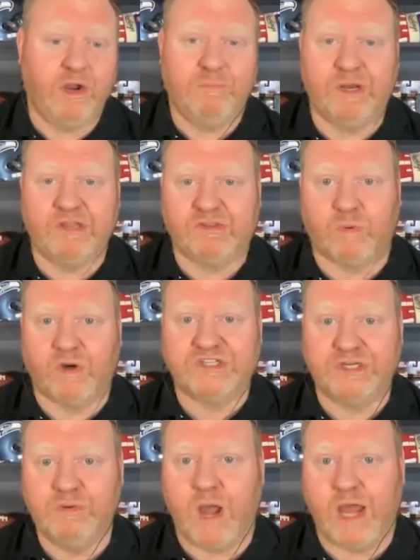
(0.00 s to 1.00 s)
put it towards
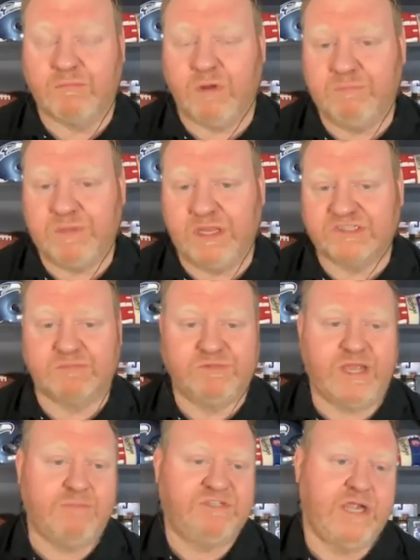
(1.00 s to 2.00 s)
a new automobile.
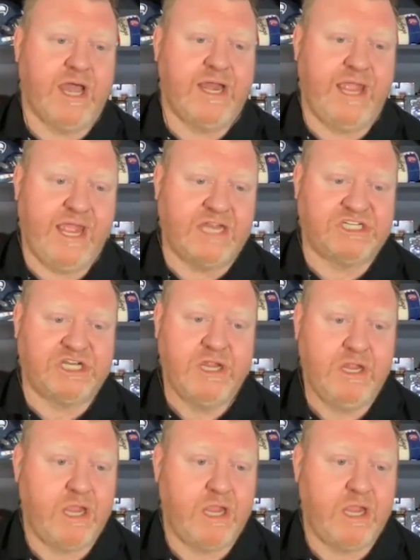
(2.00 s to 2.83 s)
Sometimes you got a hedge.